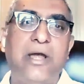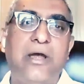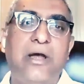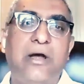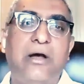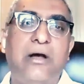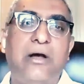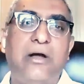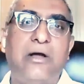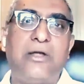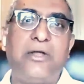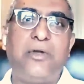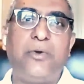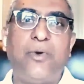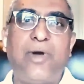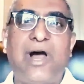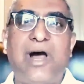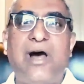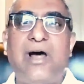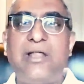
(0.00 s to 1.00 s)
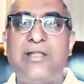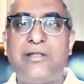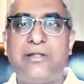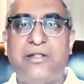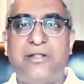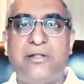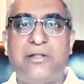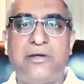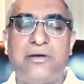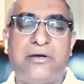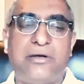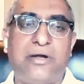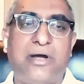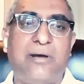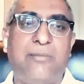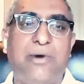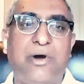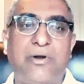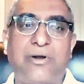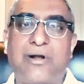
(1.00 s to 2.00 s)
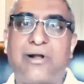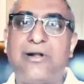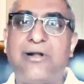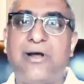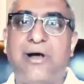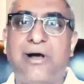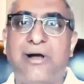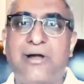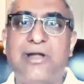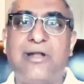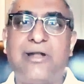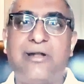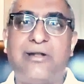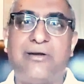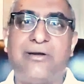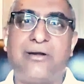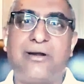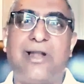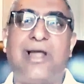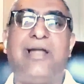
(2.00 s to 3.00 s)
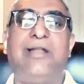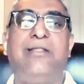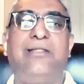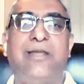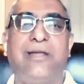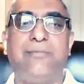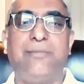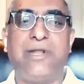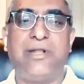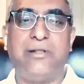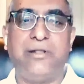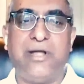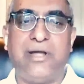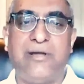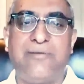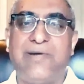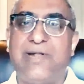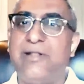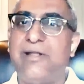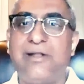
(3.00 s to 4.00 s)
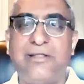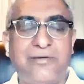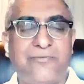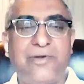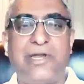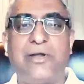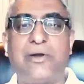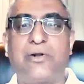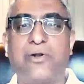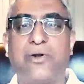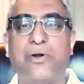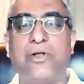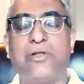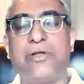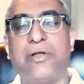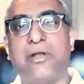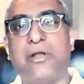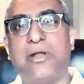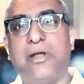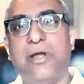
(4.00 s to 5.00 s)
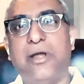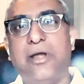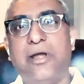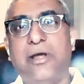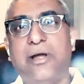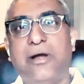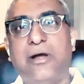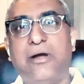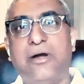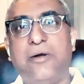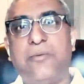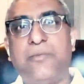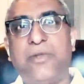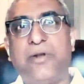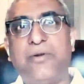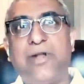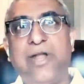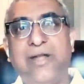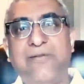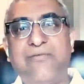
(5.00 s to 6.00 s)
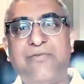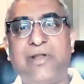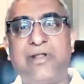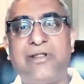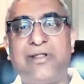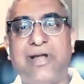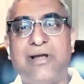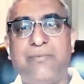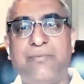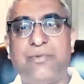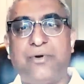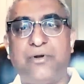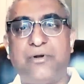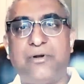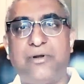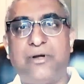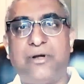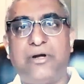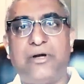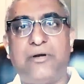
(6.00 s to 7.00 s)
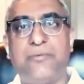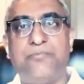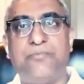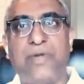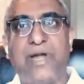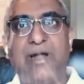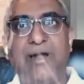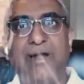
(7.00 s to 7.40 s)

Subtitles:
You asked about target client segments, Dave, and that's a very good question. Now take, for example, a